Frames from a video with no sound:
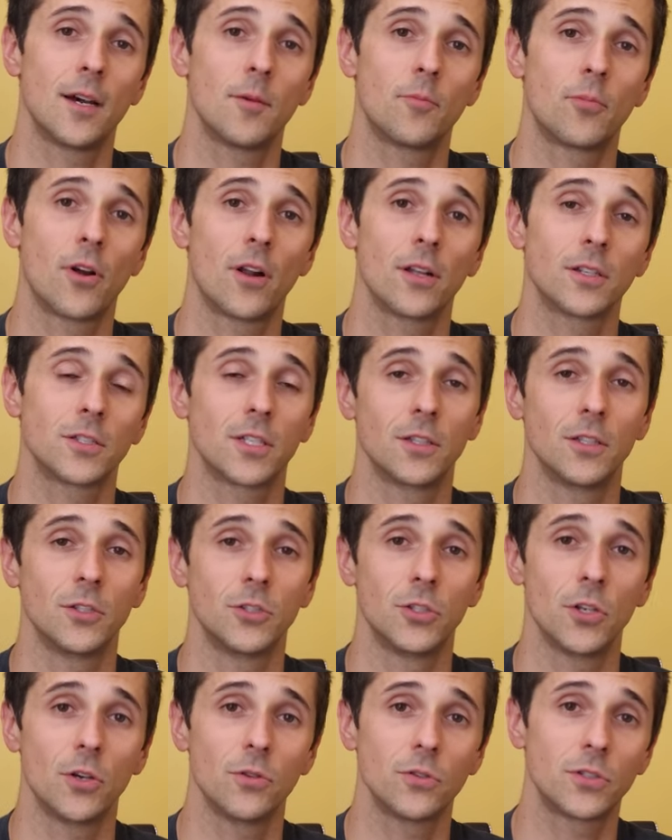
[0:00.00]
products like
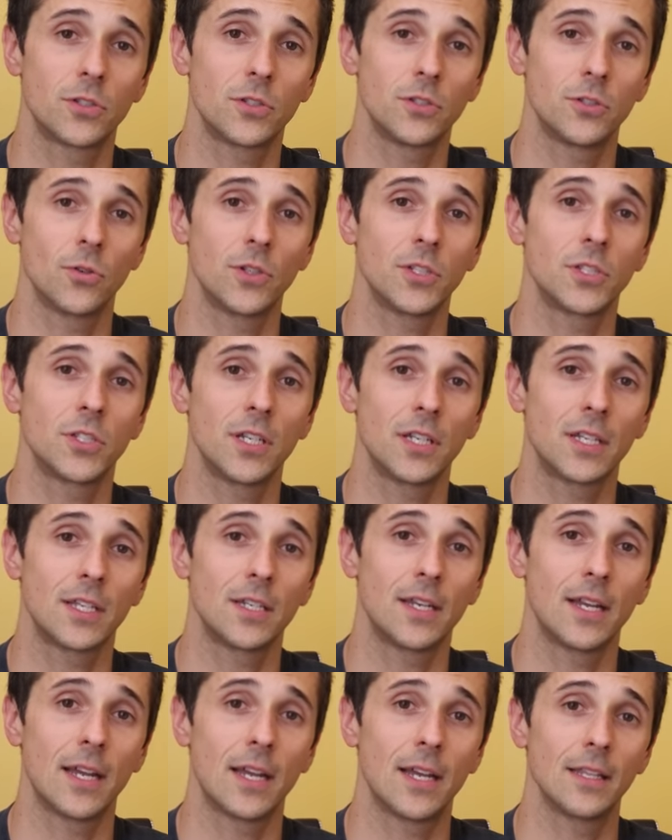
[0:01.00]
the joystick
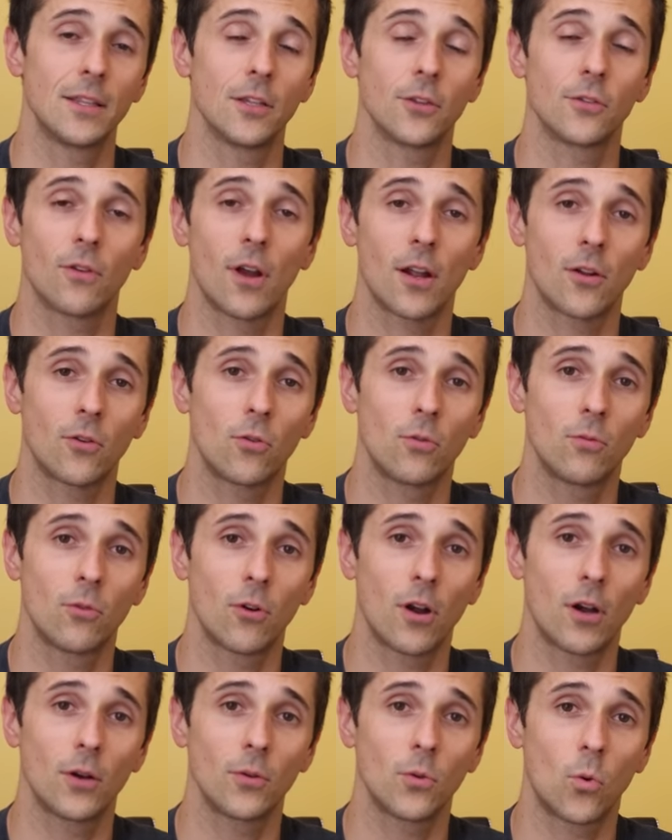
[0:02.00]
and the throttle
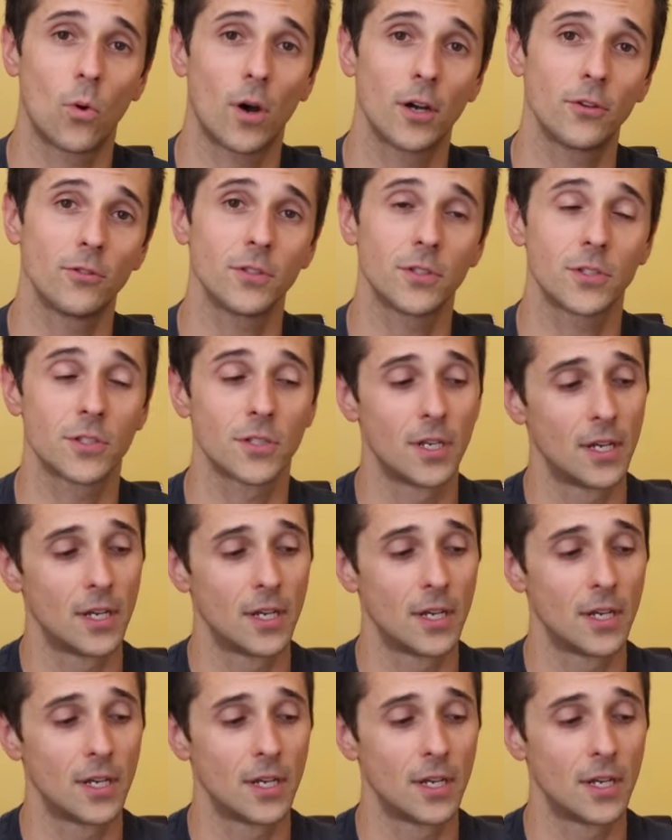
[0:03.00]
quadrants.